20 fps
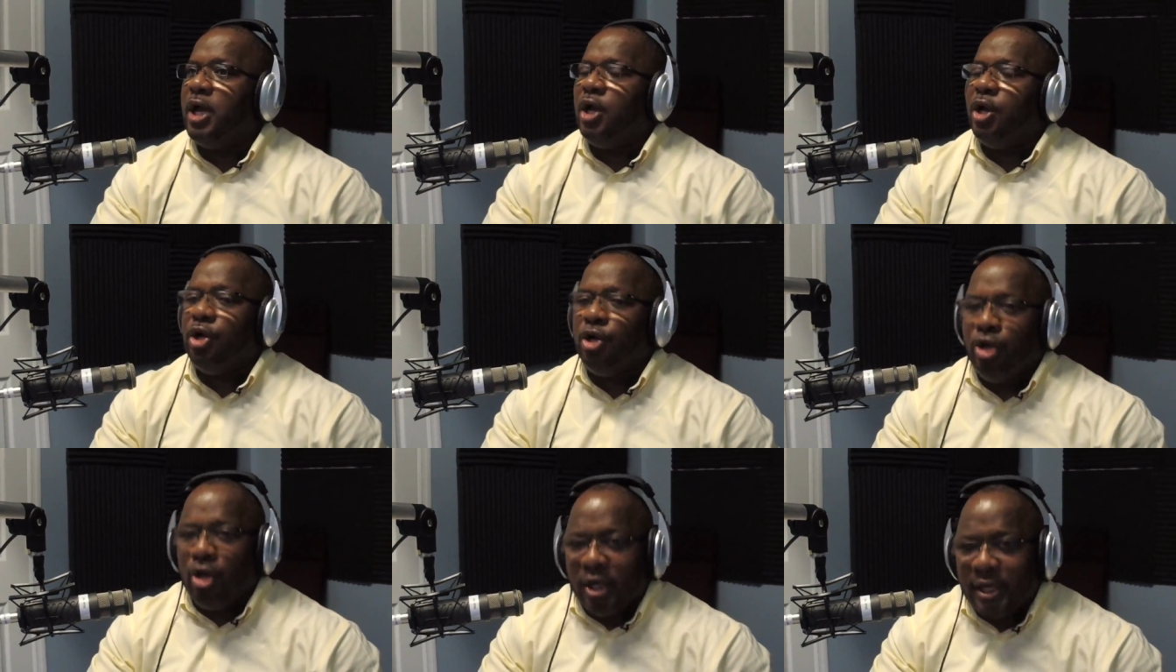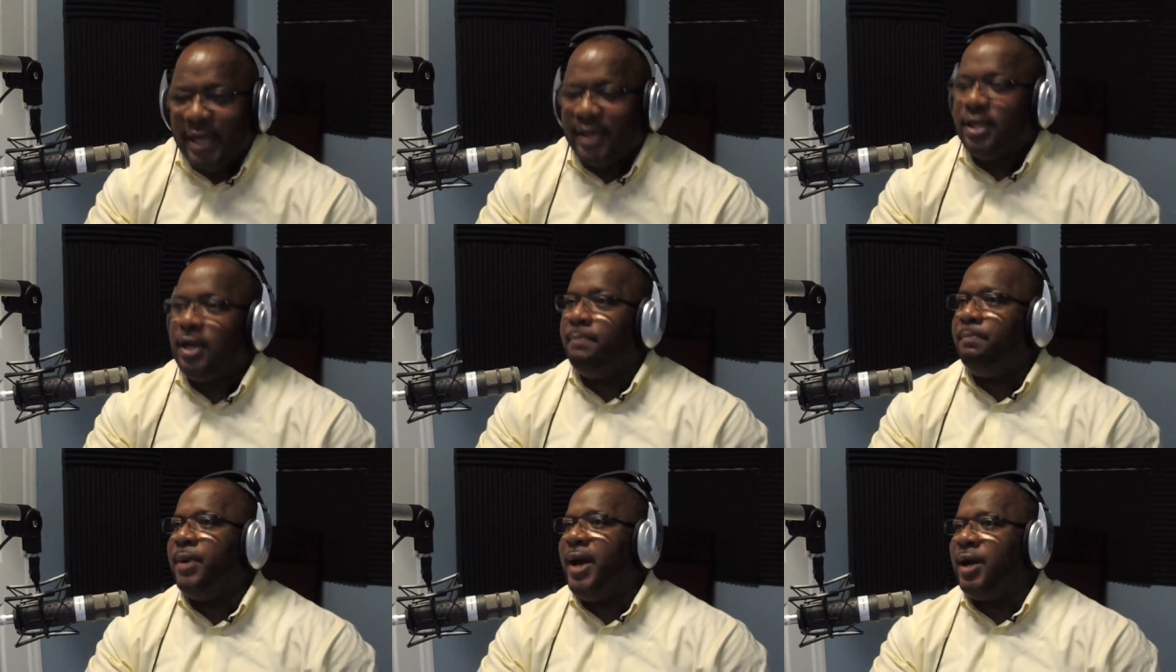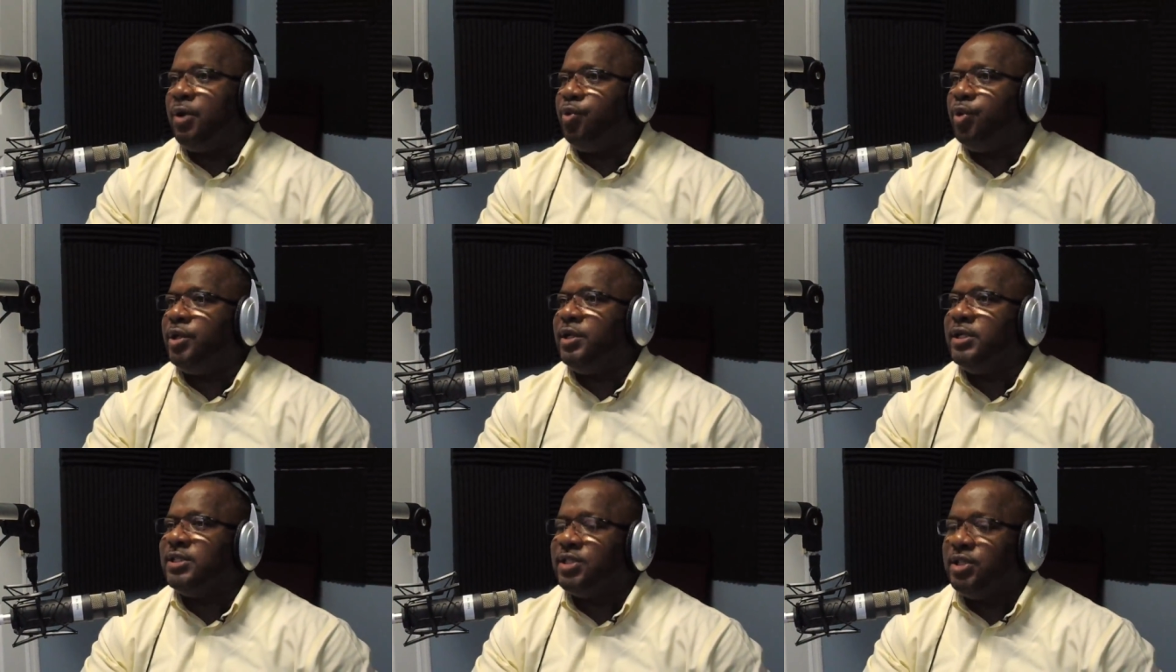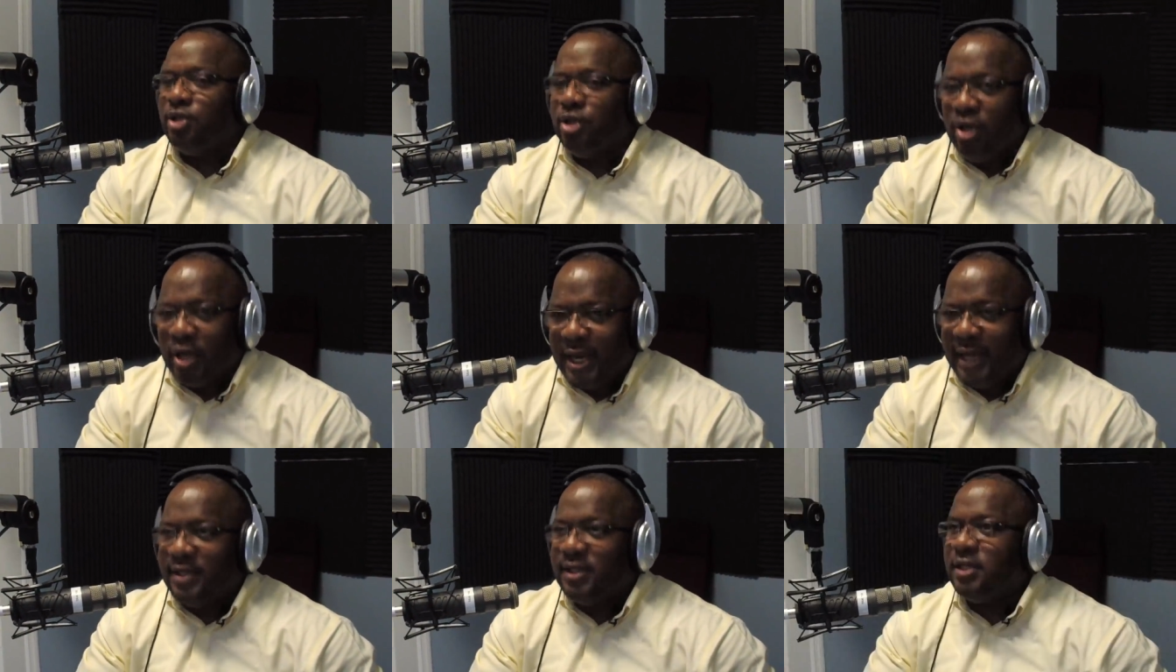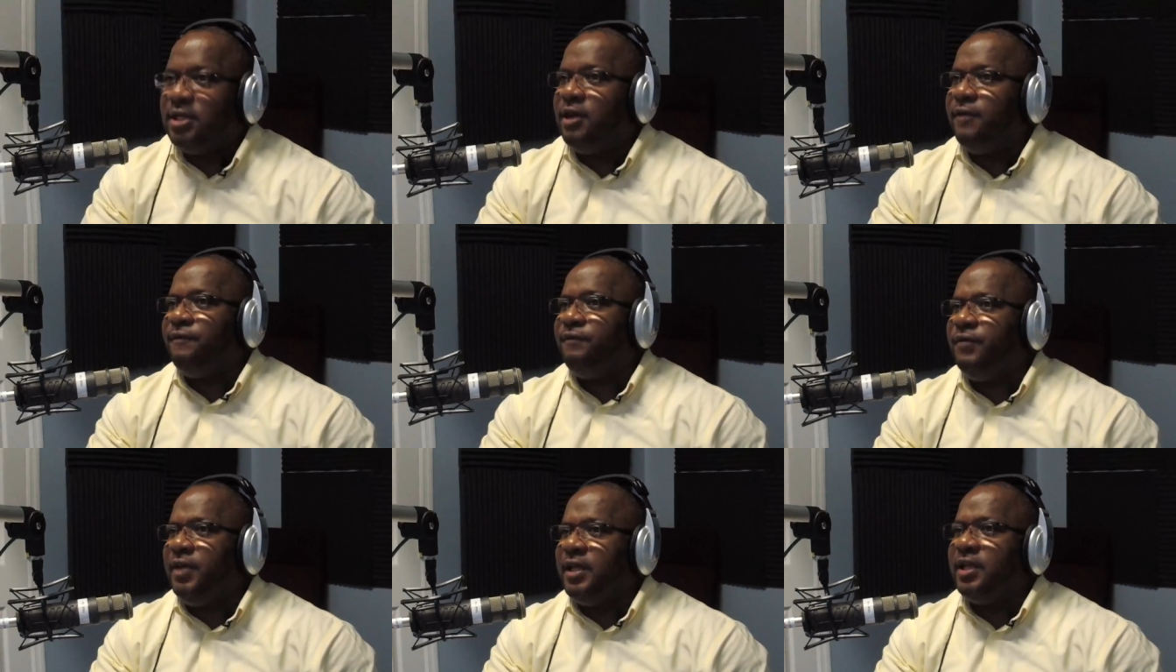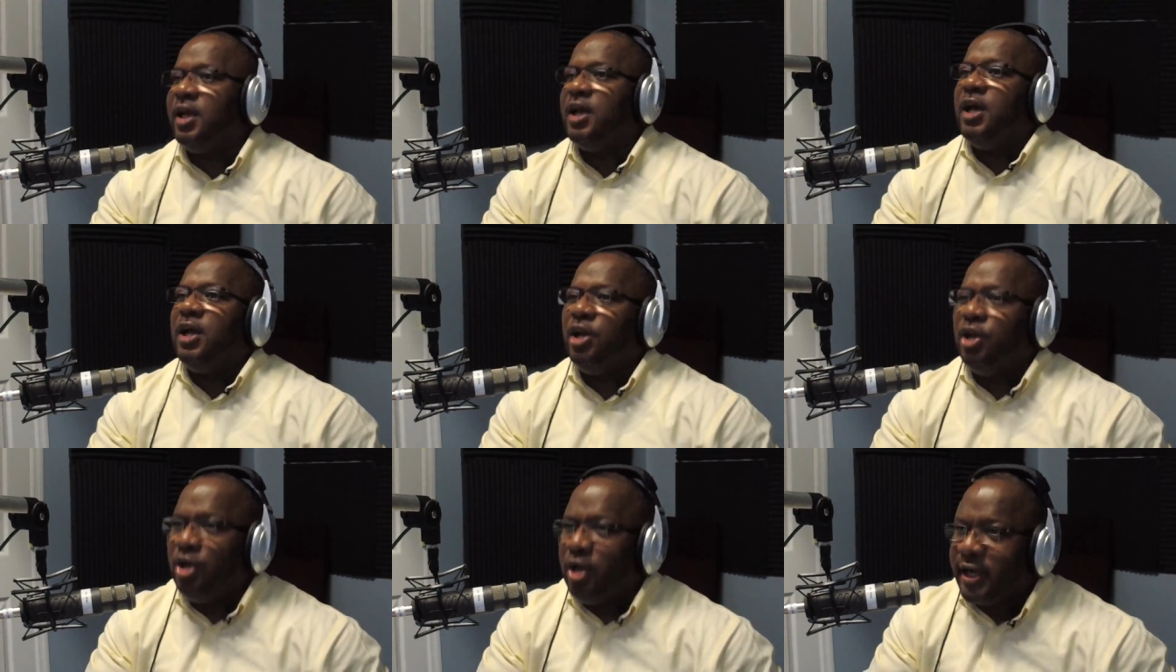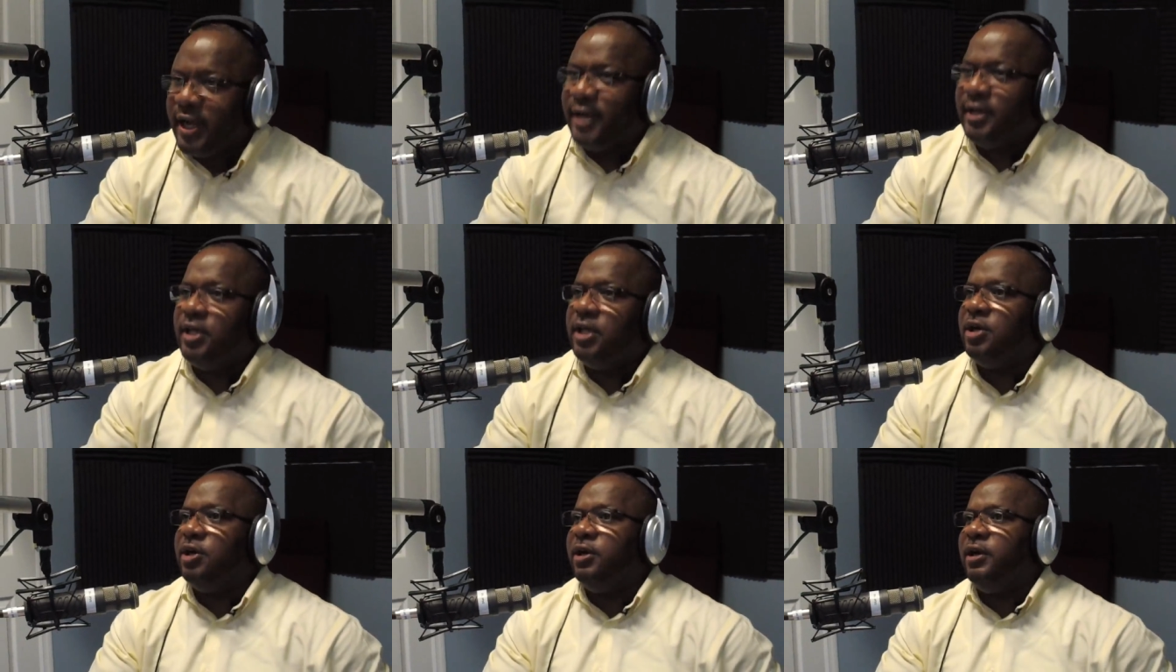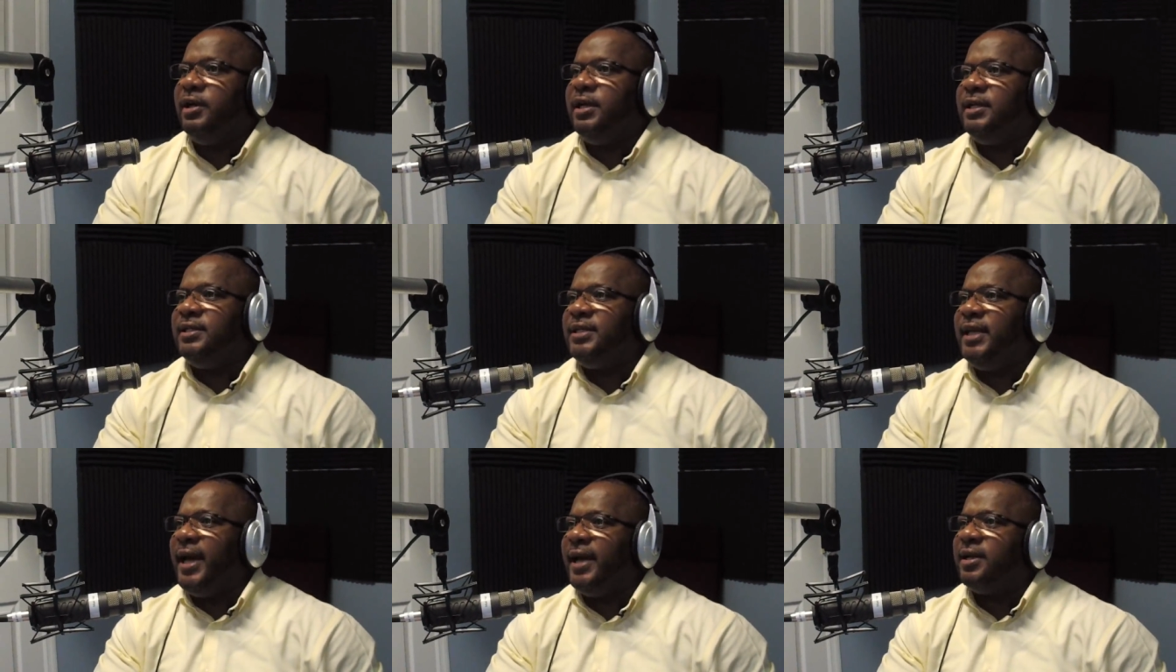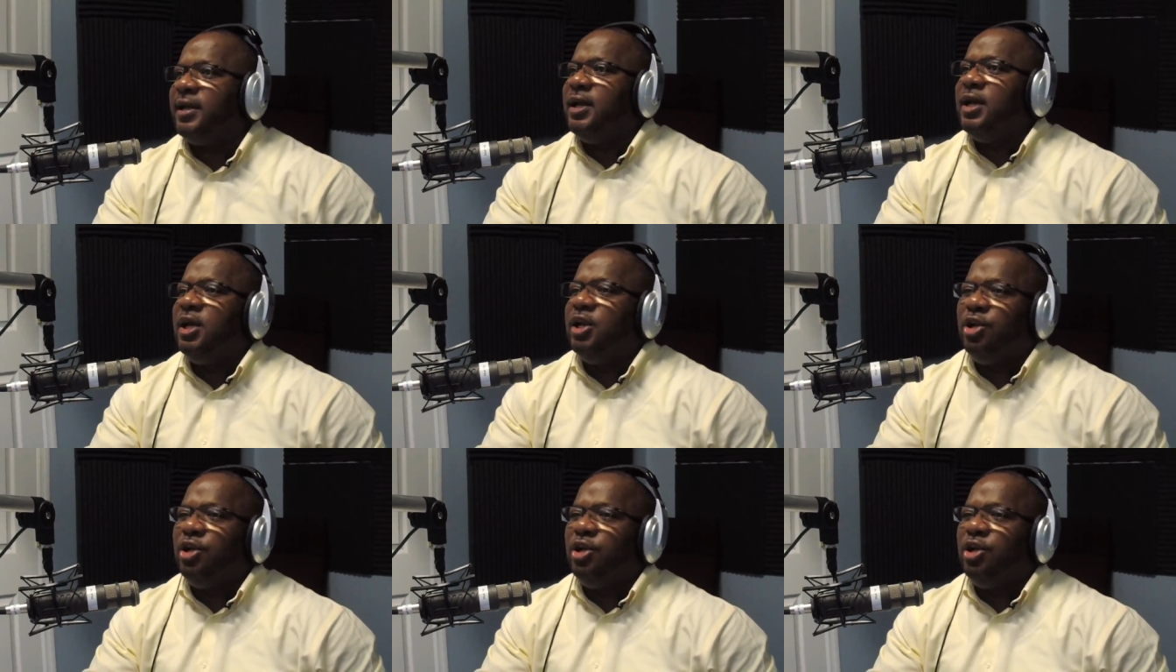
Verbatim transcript: Look at the backwardness. Look at the defeat. Look at the early death.